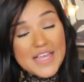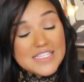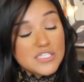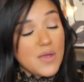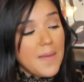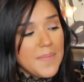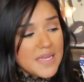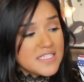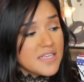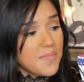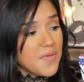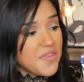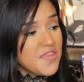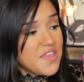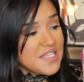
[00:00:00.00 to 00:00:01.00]
Okay, so I picked
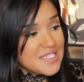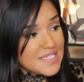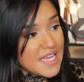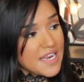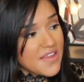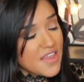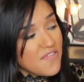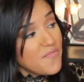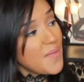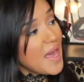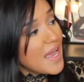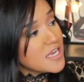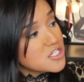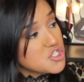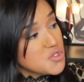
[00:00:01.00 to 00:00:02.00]
up this set of gift
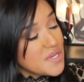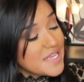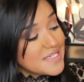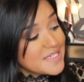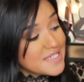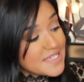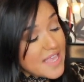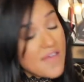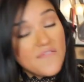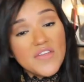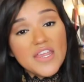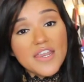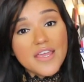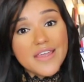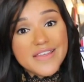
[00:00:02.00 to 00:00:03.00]
bags. You get
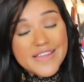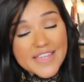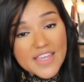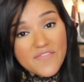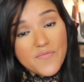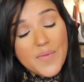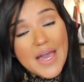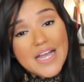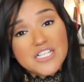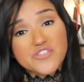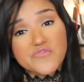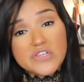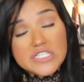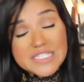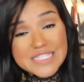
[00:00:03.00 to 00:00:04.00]
seven gift
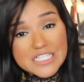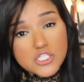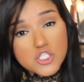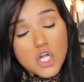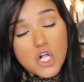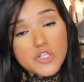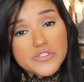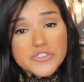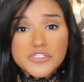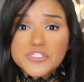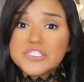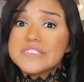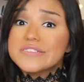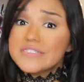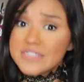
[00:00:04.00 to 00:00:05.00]
bags for
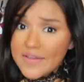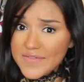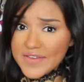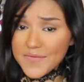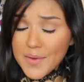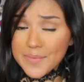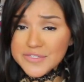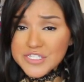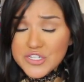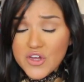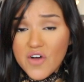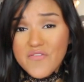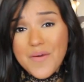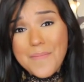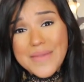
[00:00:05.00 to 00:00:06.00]
$6. 75%
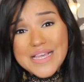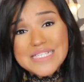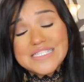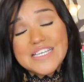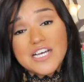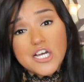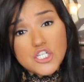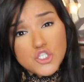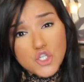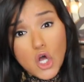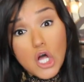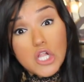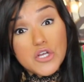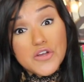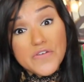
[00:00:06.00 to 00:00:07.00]
off makes it
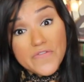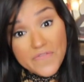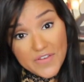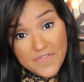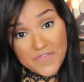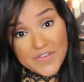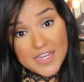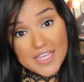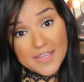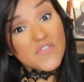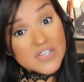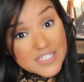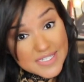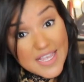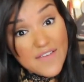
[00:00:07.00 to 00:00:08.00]
$1.50
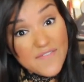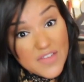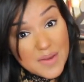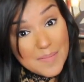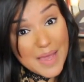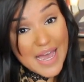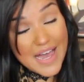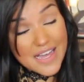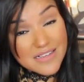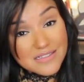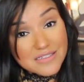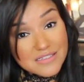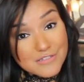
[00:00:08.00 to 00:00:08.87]
for seven bags.